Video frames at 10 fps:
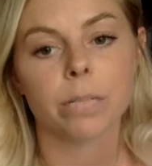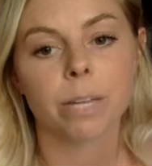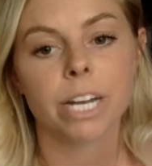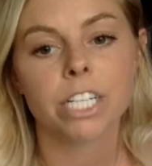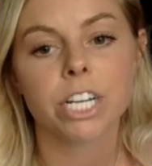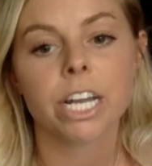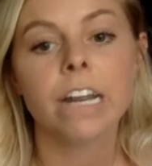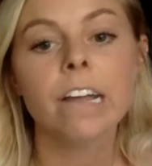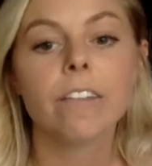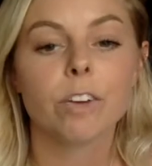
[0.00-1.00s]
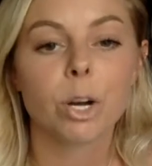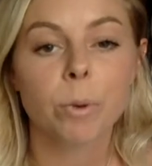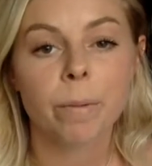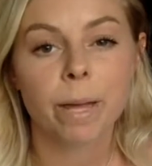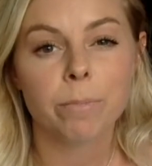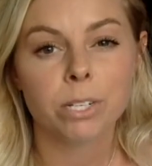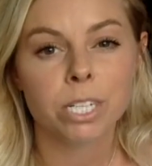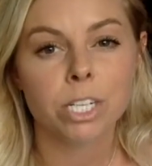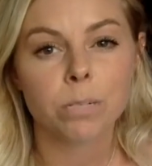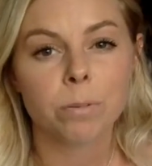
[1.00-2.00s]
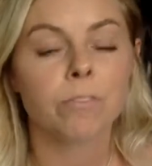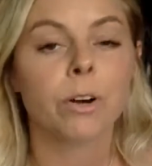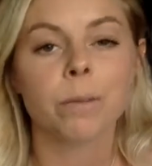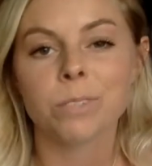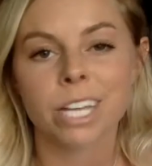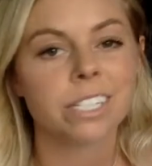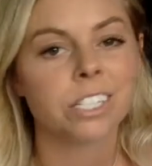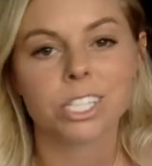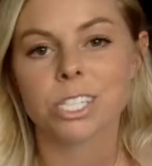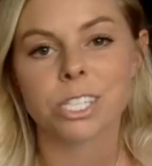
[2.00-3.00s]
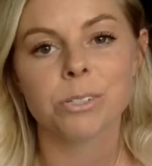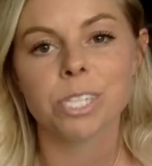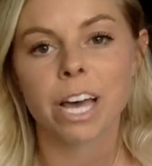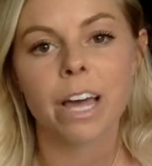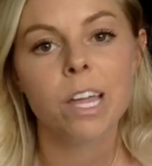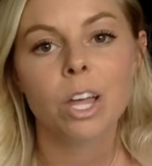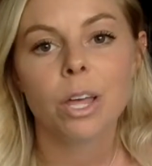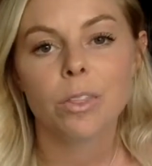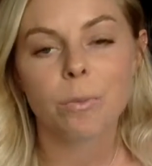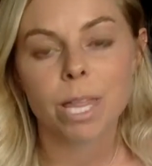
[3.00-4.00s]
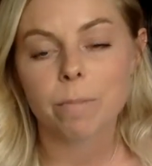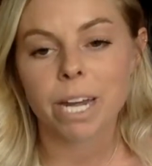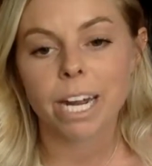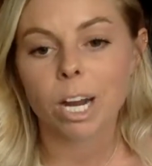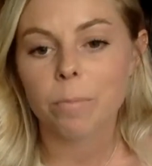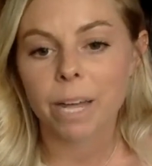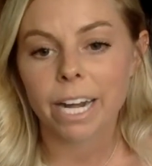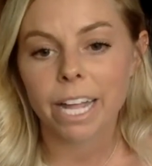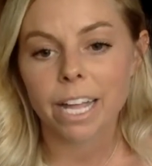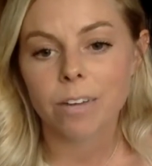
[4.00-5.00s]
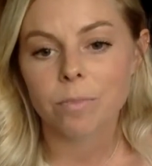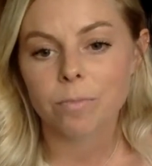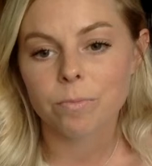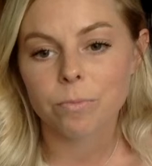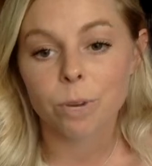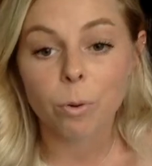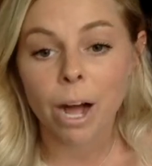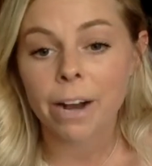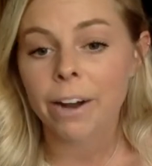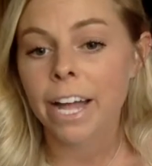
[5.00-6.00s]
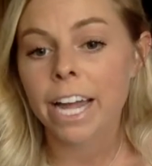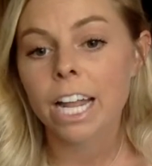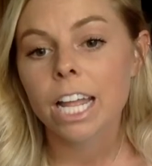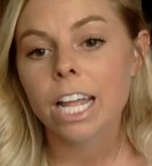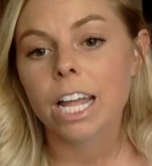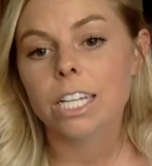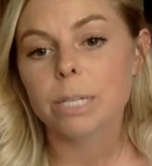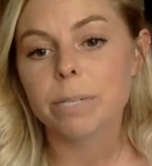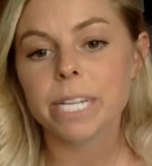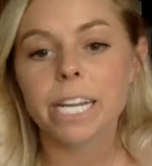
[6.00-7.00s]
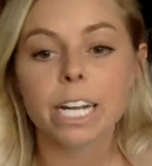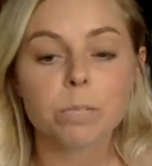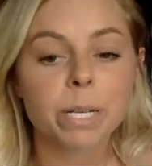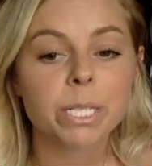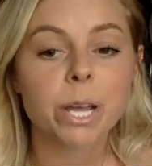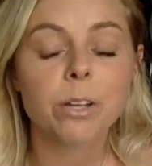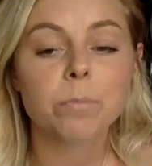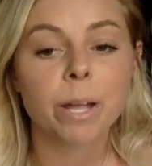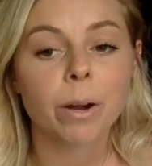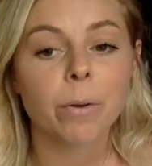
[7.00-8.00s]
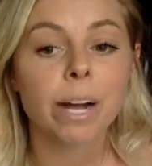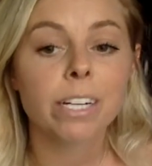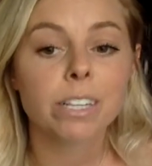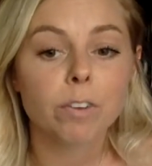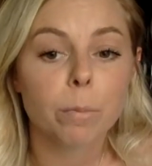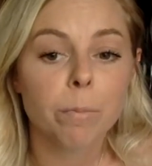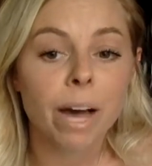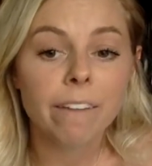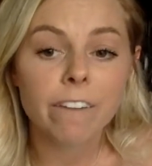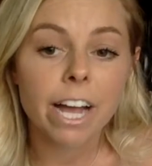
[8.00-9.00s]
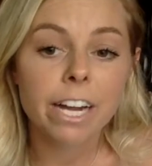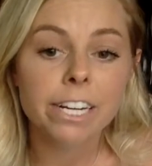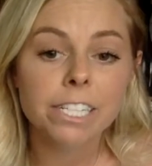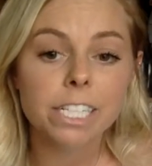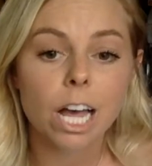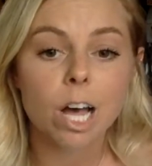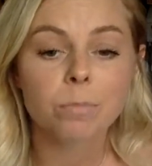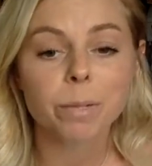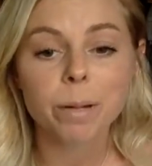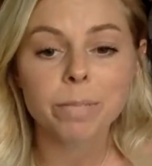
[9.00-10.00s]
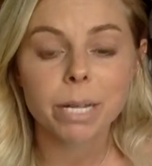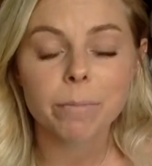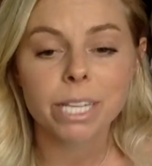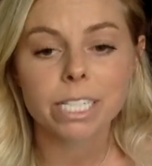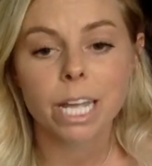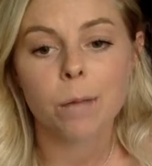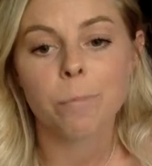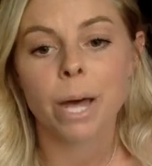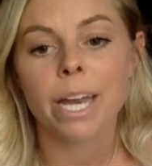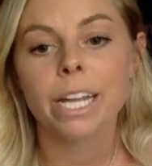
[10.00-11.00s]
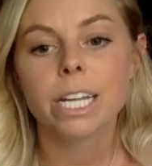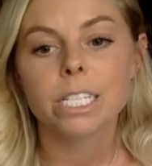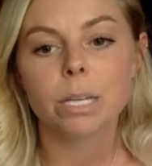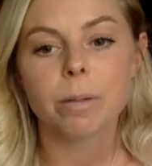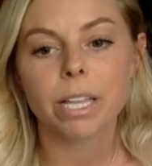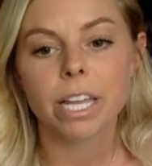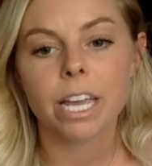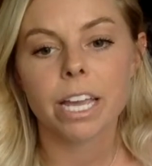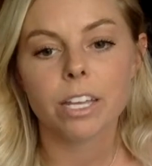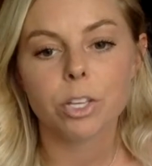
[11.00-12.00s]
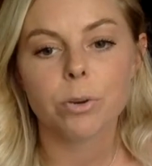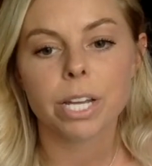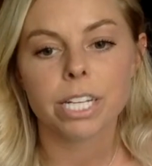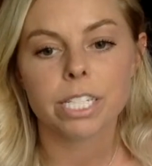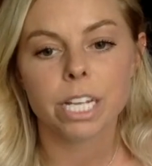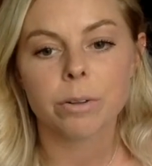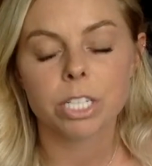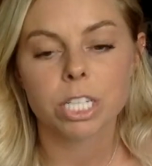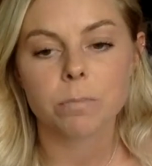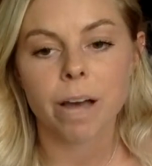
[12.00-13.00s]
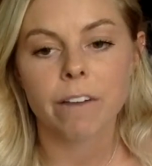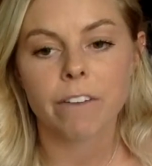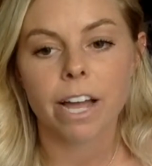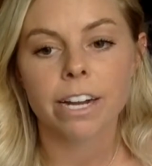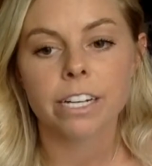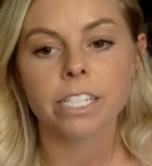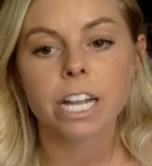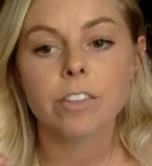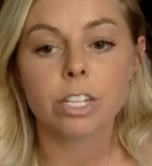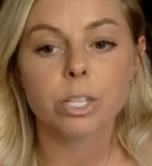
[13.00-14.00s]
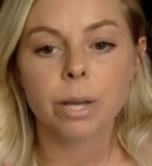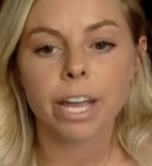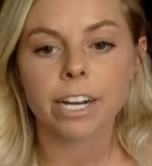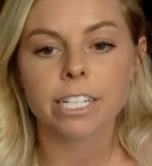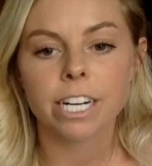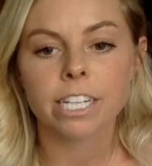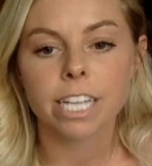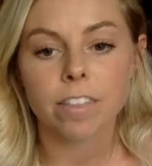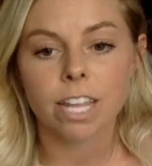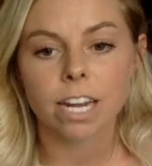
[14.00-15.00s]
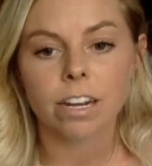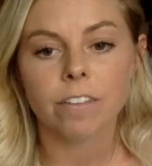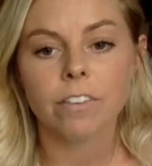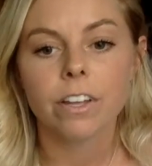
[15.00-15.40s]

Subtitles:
explanation for equipment and procedures performed. That's just due to the way that Medicare and Medicaid require it. CPT and HCPCS codes may require different modifiers. Sometimes they can be the same, but typically you can distinguish these modifiers. There are two characters at the end of